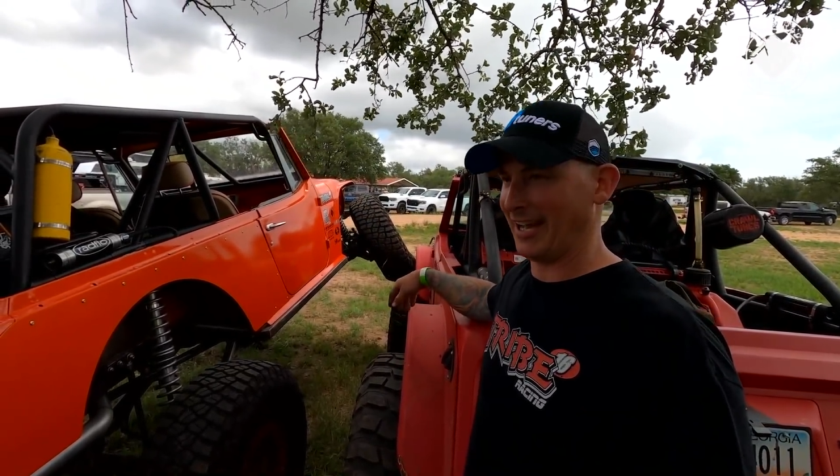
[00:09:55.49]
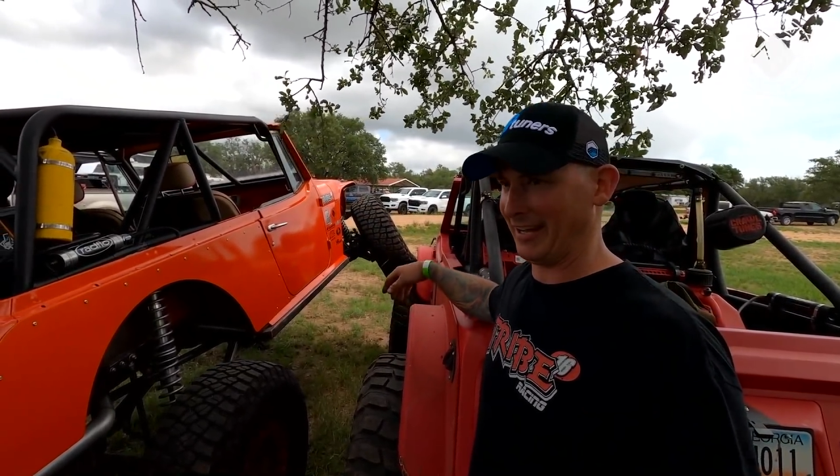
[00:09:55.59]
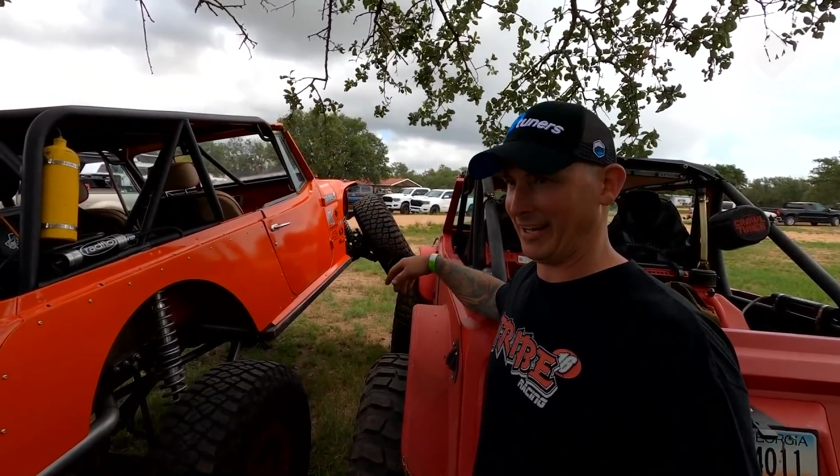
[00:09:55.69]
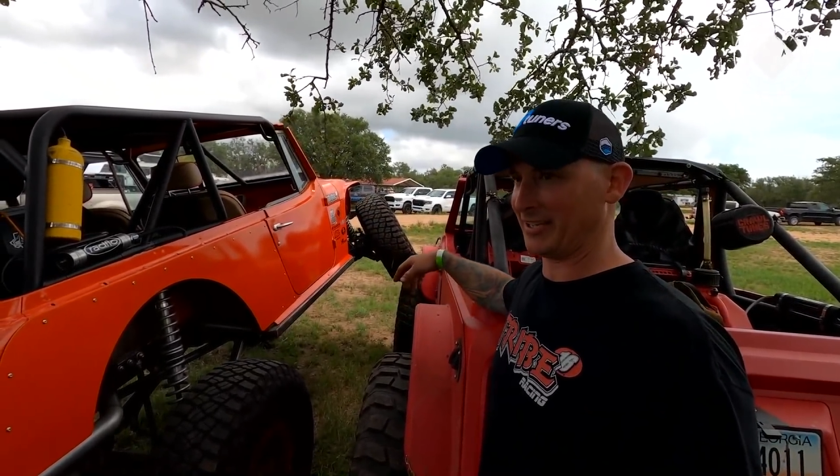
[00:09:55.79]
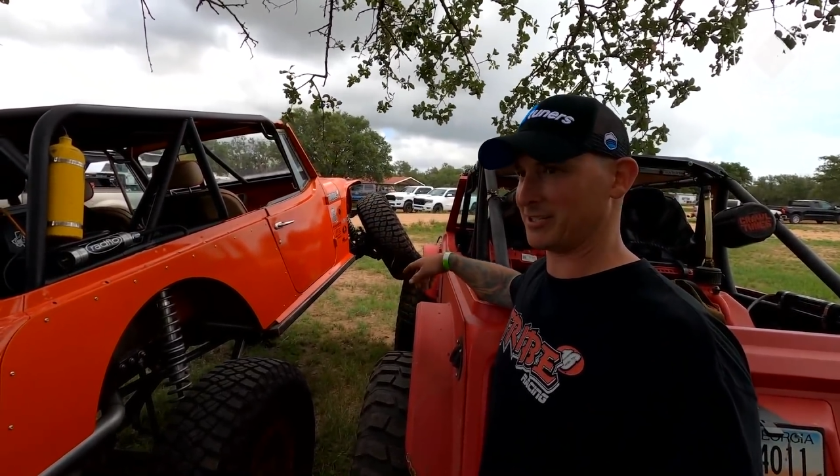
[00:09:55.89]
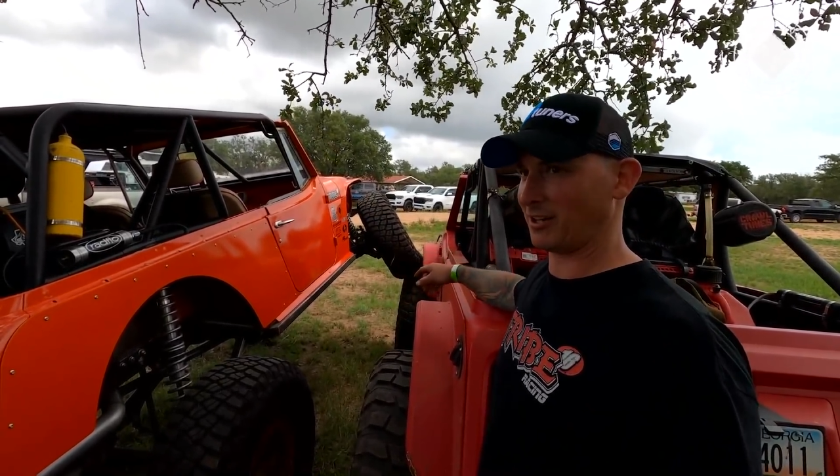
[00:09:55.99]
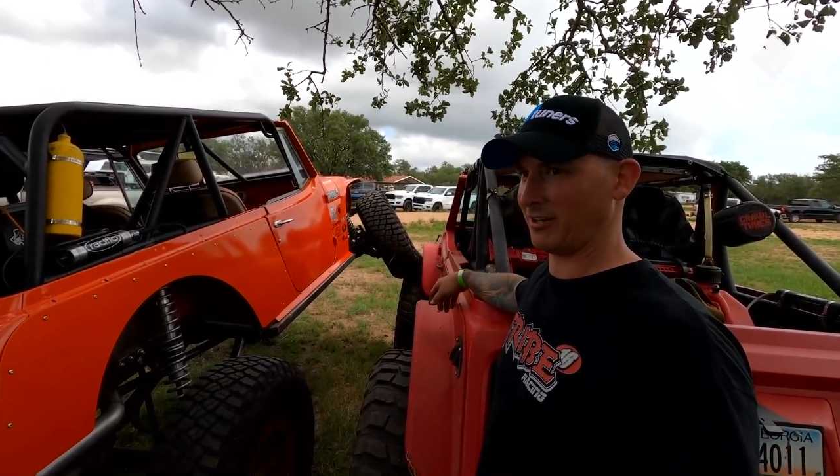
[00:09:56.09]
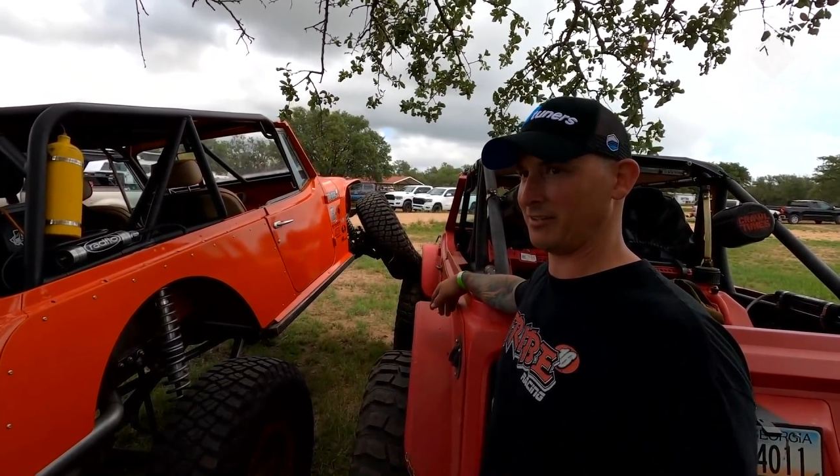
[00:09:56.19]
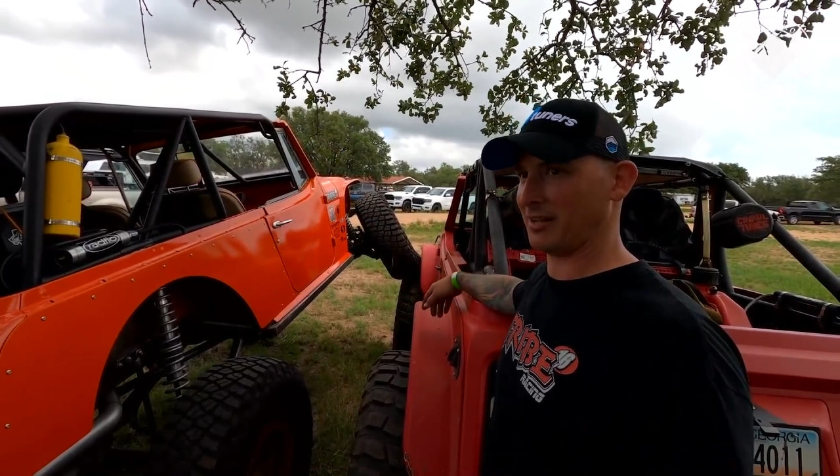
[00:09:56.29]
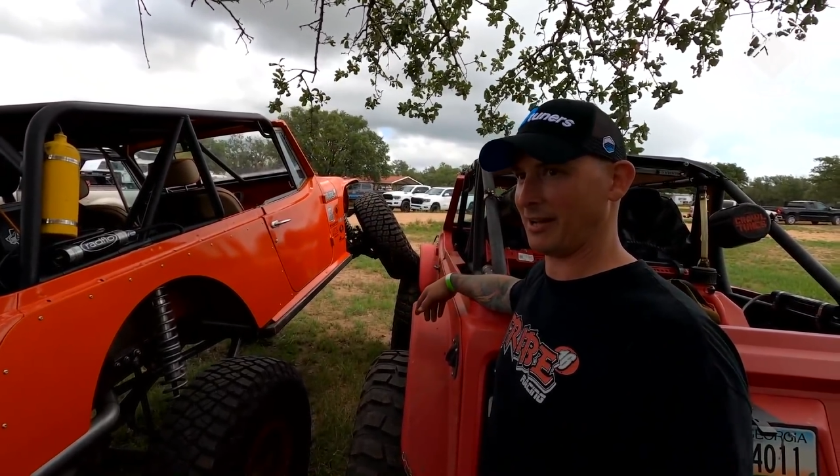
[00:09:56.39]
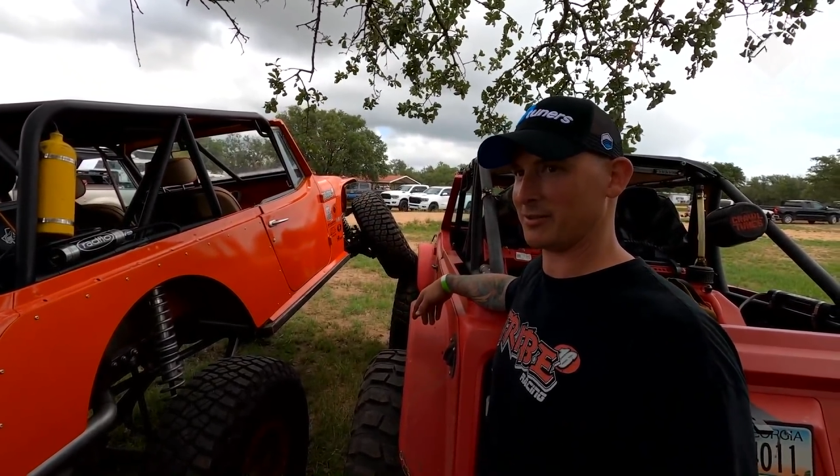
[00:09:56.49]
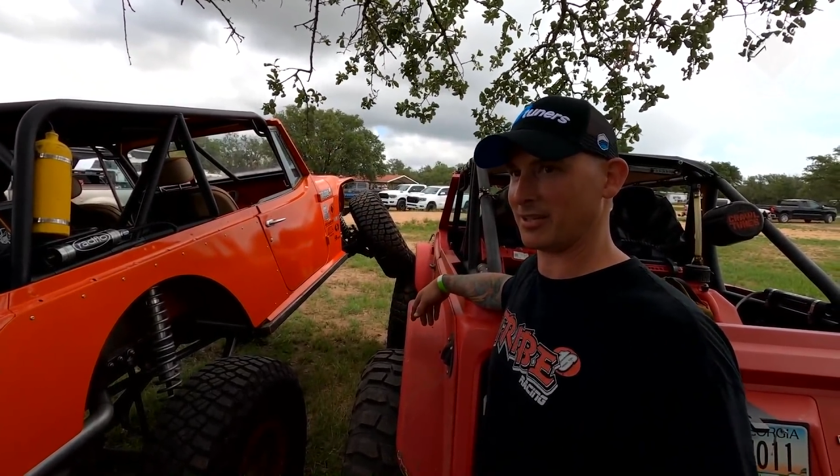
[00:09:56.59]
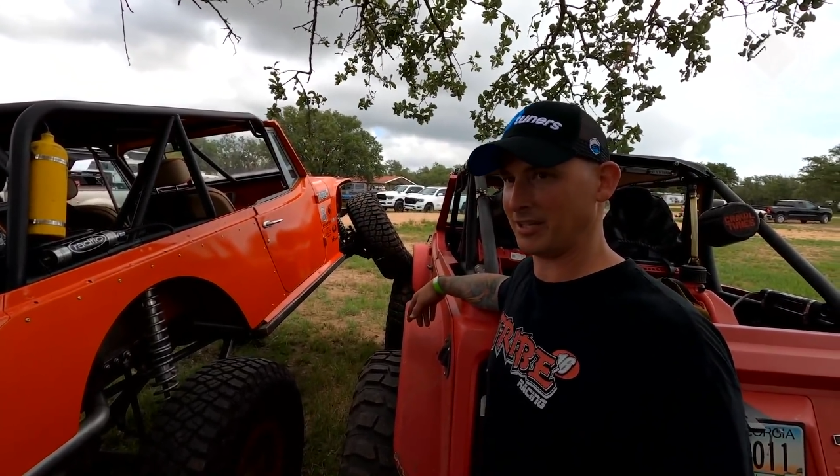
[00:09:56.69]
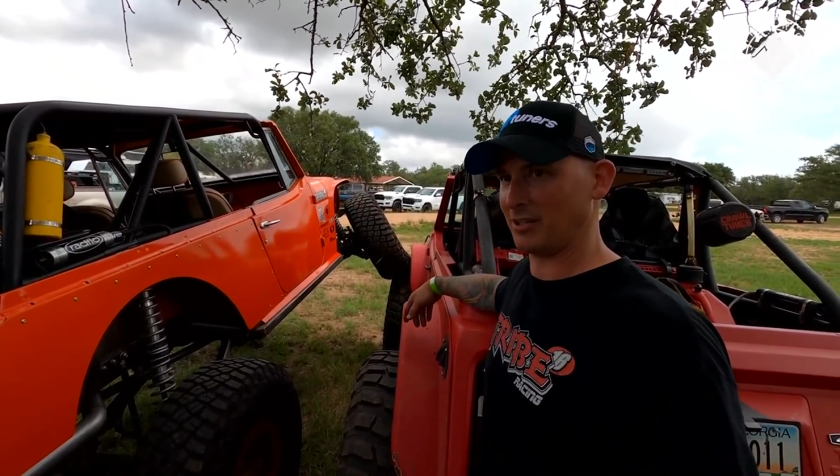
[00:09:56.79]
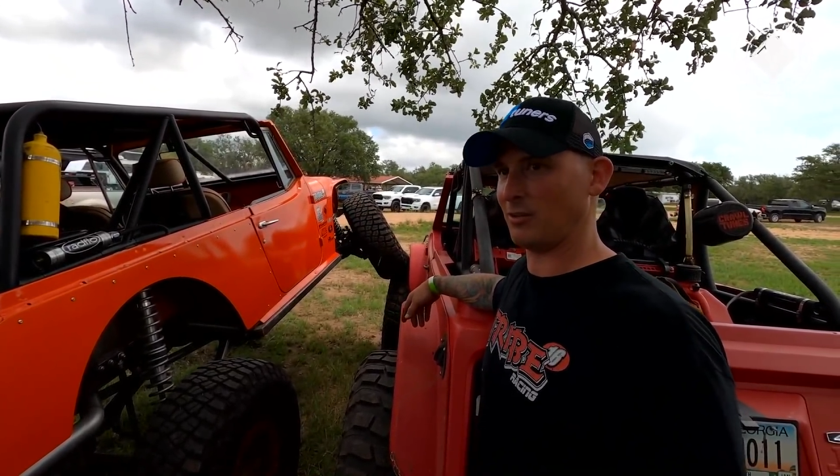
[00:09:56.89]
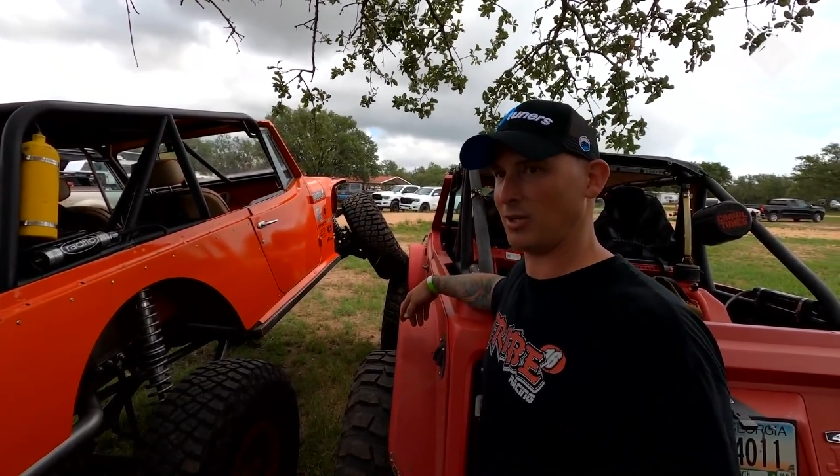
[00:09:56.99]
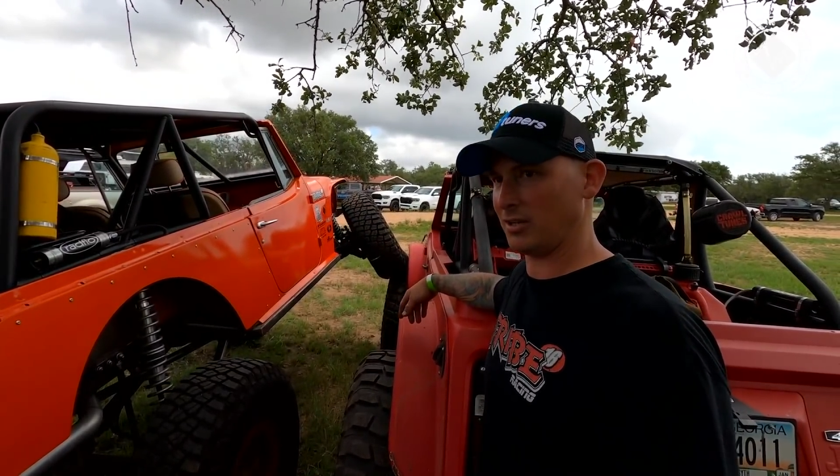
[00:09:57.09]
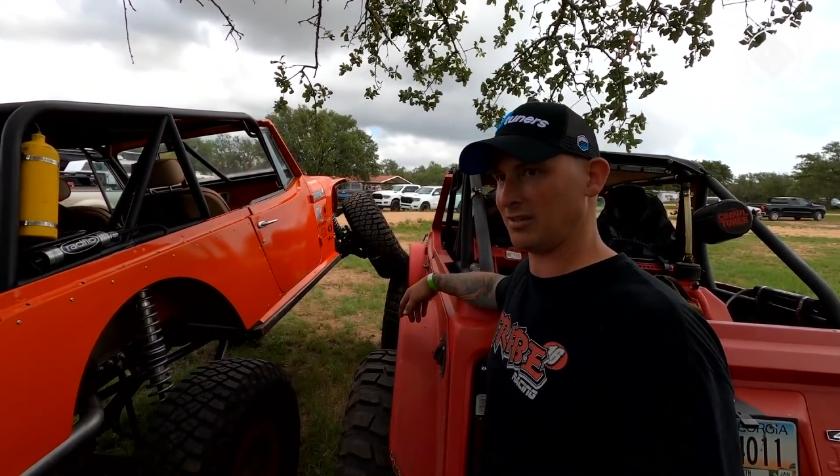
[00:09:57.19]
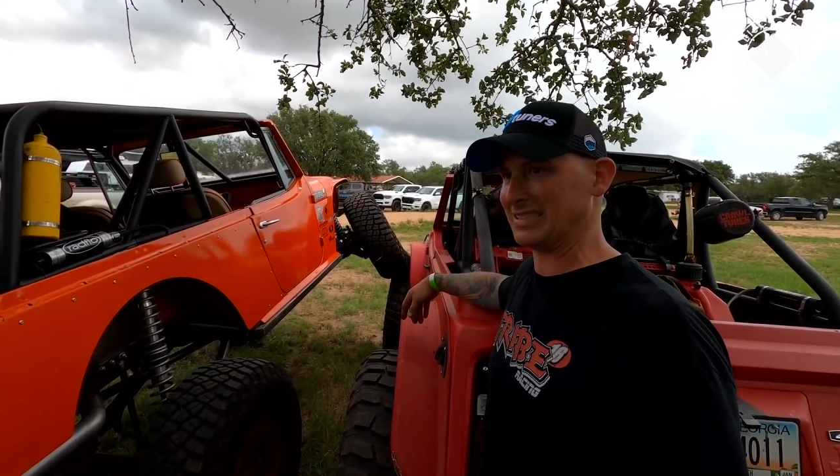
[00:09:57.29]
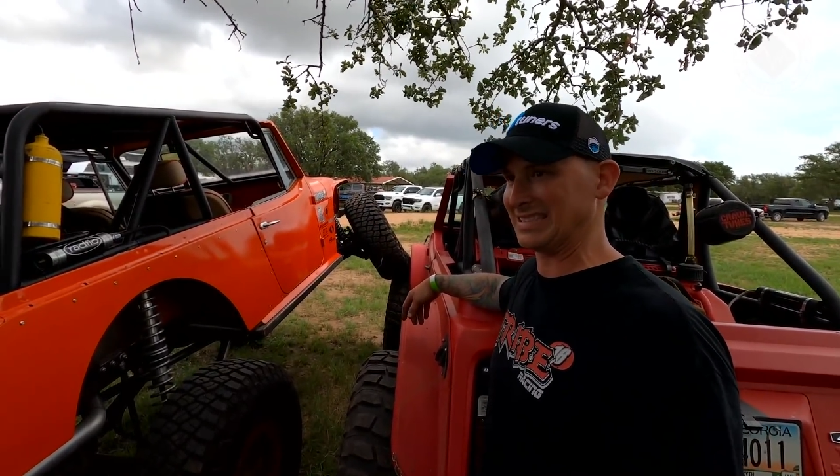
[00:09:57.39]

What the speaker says: And then I was like, you know what?